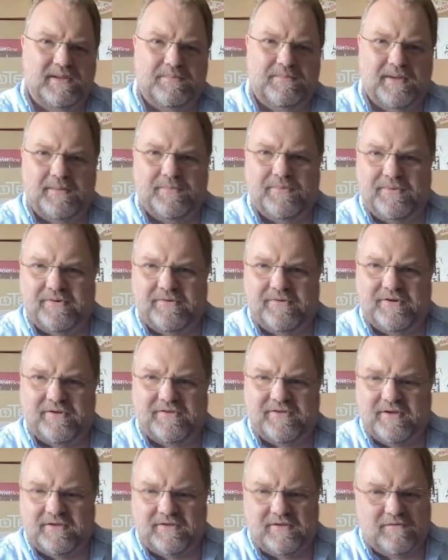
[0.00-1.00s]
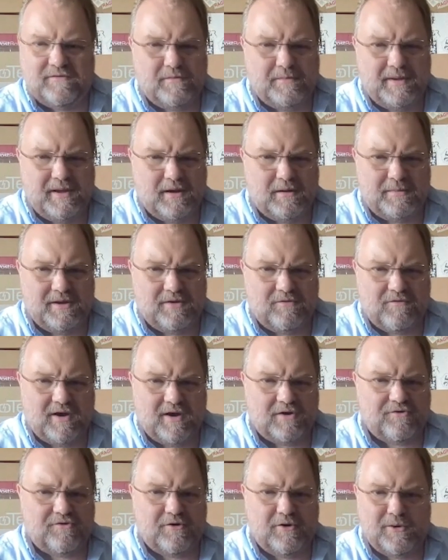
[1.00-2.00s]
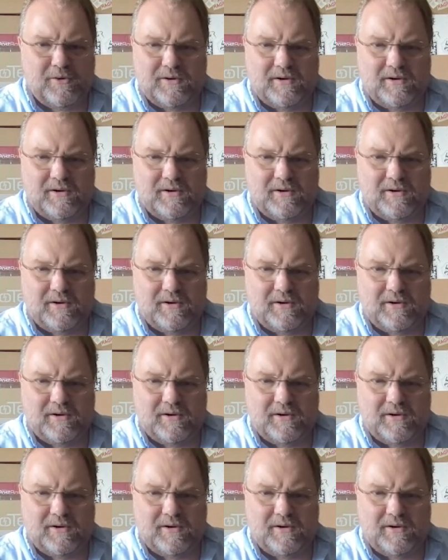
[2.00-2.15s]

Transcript: people criticize it for being a bit retro.